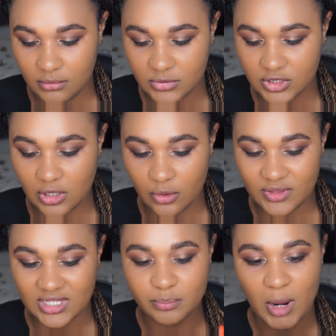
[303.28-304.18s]
So
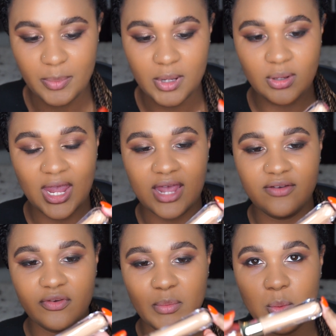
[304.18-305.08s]
this might be okay
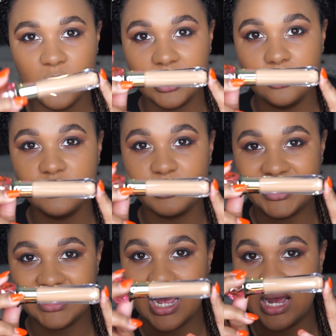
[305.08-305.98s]
for me when I lose my
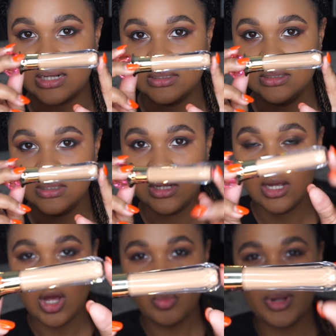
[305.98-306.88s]
tan,
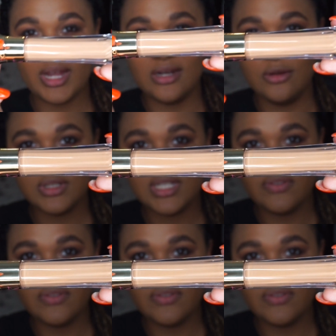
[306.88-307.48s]
but it looks